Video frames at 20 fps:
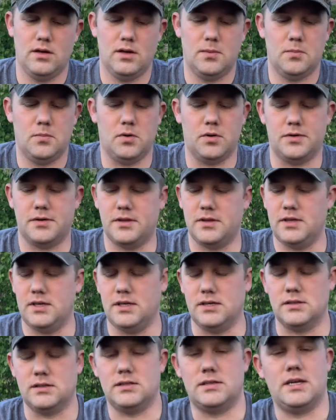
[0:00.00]
both of
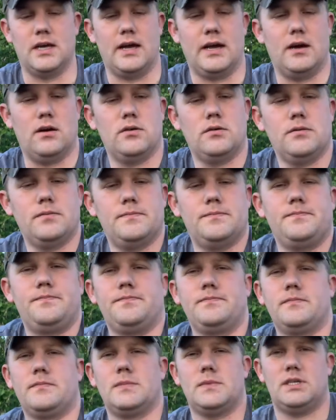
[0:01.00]
these down
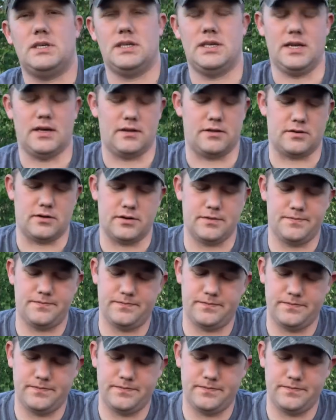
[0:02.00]
together